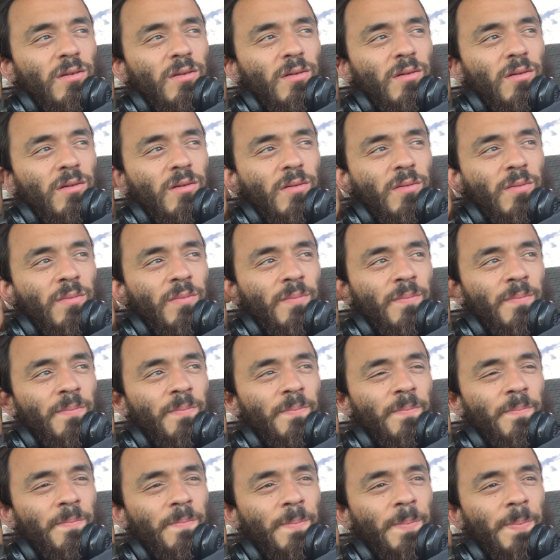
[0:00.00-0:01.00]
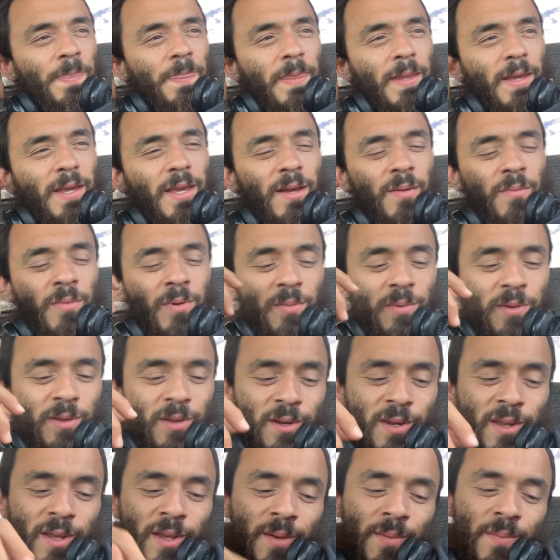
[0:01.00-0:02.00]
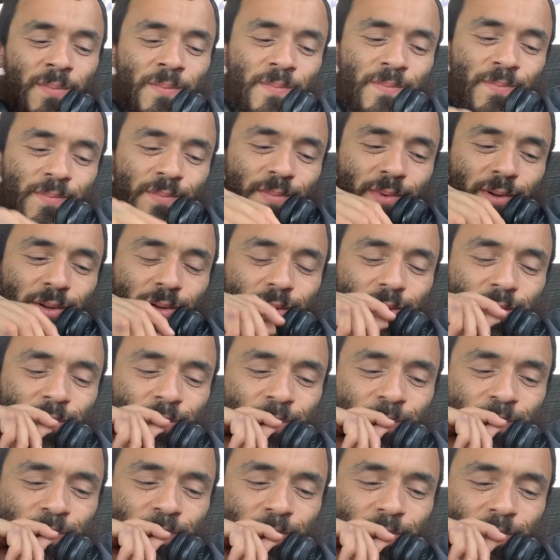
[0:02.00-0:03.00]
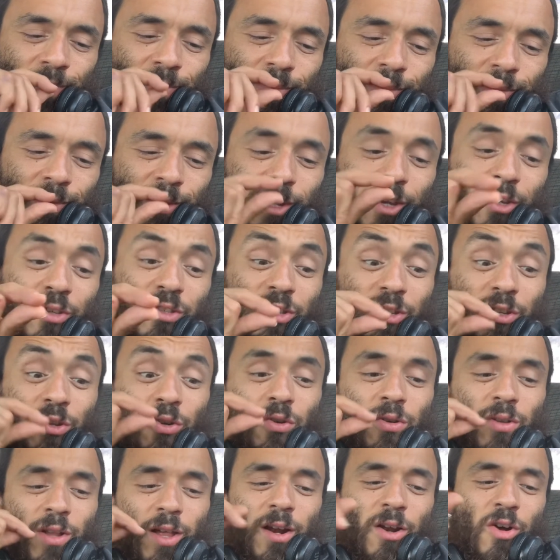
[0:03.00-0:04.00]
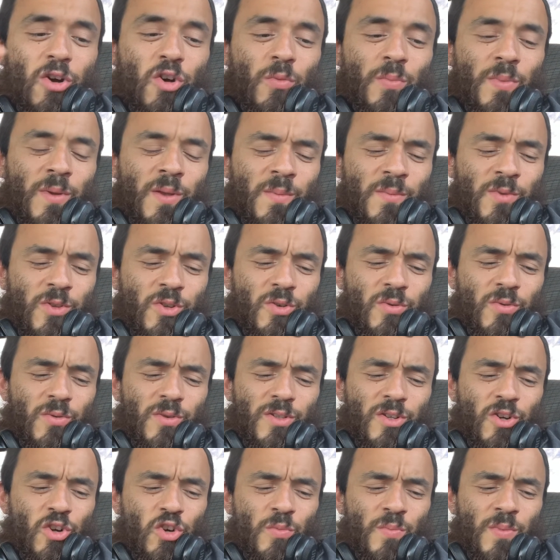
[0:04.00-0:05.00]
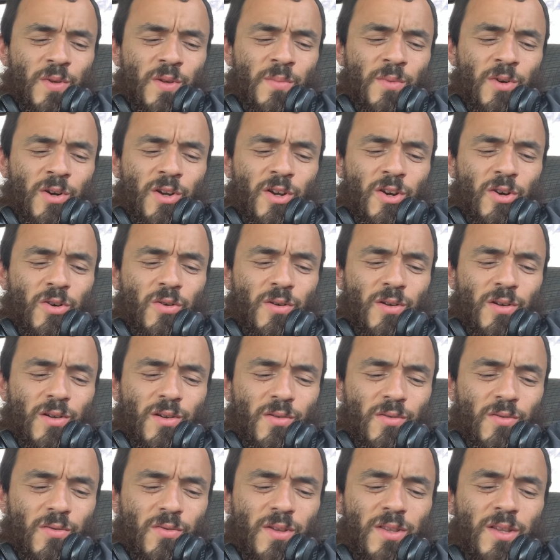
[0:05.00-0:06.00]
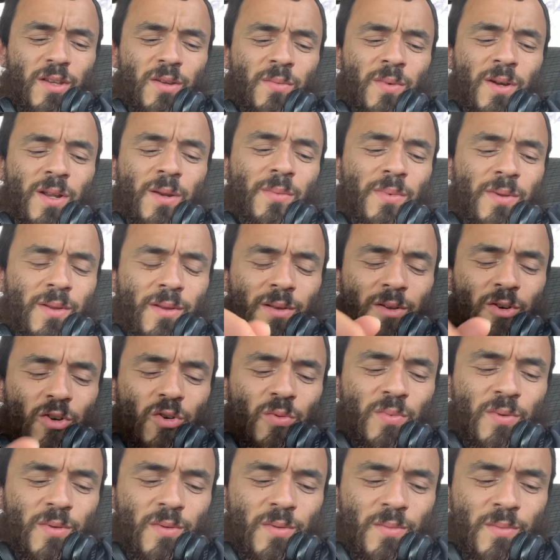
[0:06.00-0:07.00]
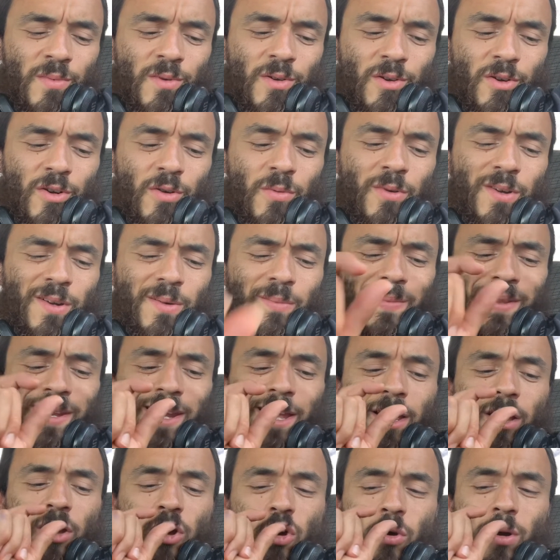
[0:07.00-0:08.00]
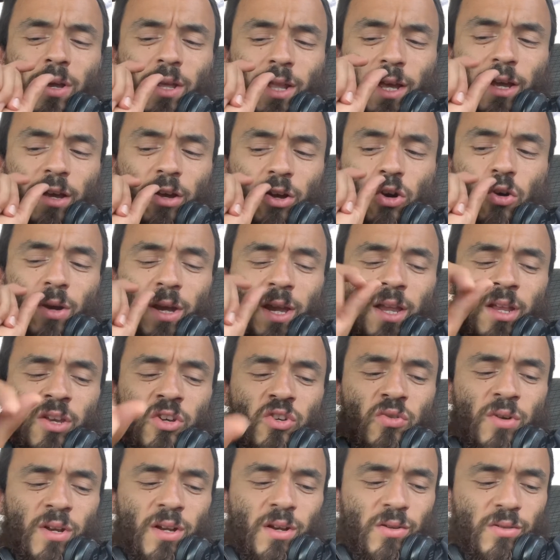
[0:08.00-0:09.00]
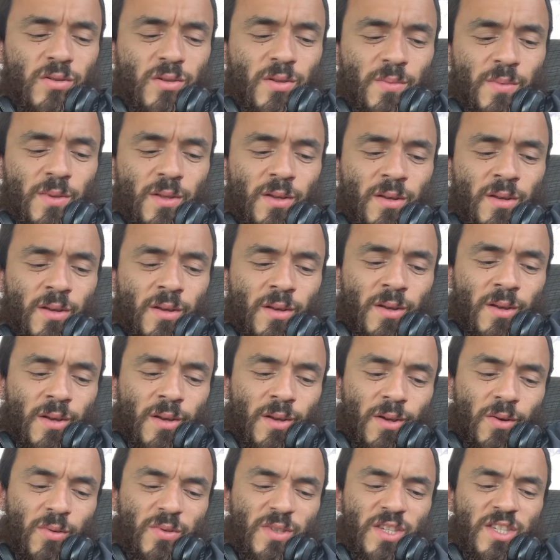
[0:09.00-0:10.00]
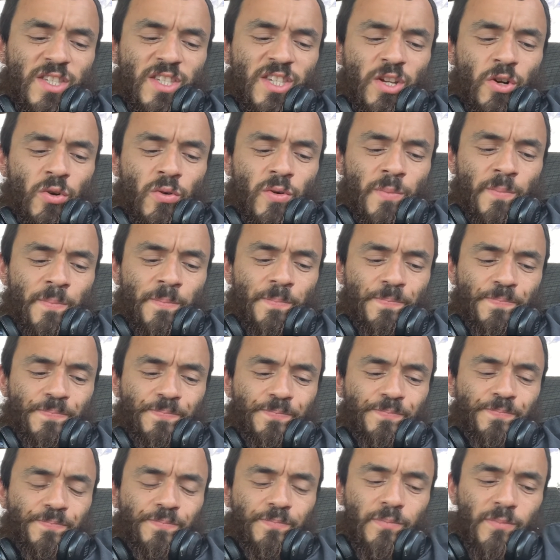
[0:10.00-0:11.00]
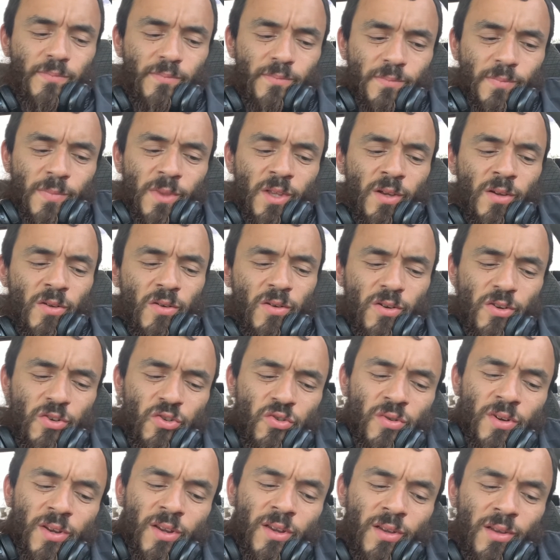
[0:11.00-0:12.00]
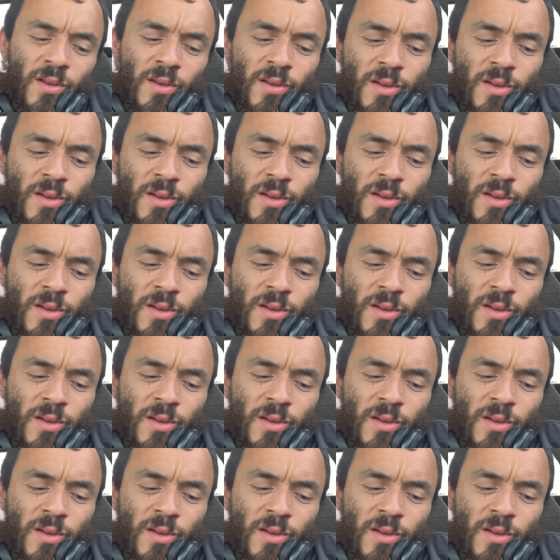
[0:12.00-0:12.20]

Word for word: Um, I can't remember the name, but um, he used to do a lot of opium too. Was it opium or coke? Oh, I think it might have been opium or it would have been like coke, like a cocaine drink or something. It was a serum or a drink.